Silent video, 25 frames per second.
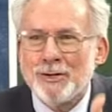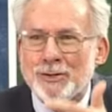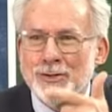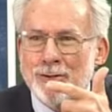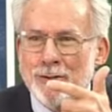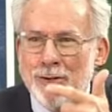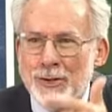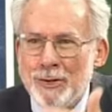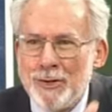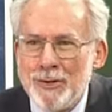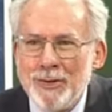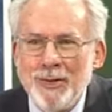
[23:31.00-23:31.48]

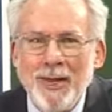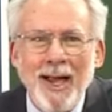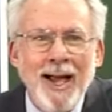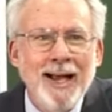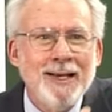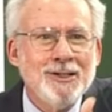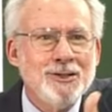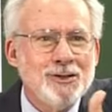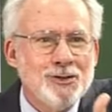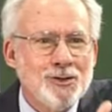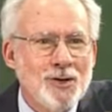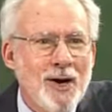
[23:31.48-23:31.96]
truth
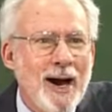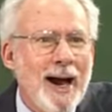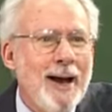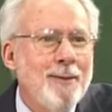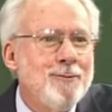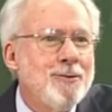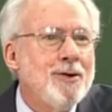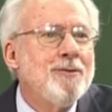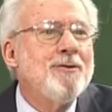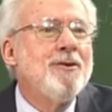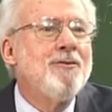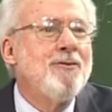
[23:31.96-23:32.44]
has
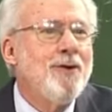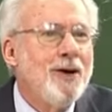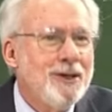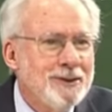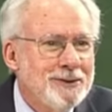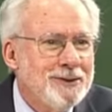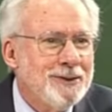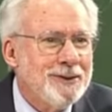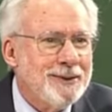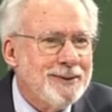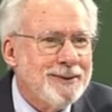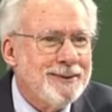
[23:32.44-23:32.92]
triumphed over
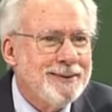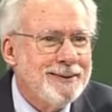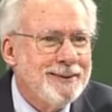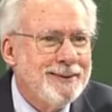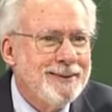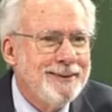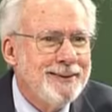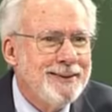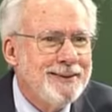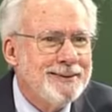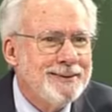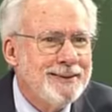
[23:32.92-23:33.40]
falsehood.
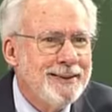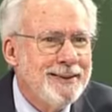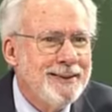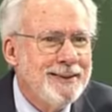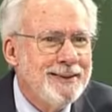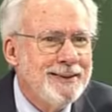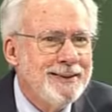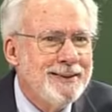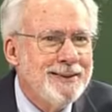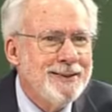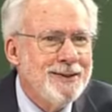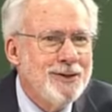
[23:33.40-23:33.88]
You see,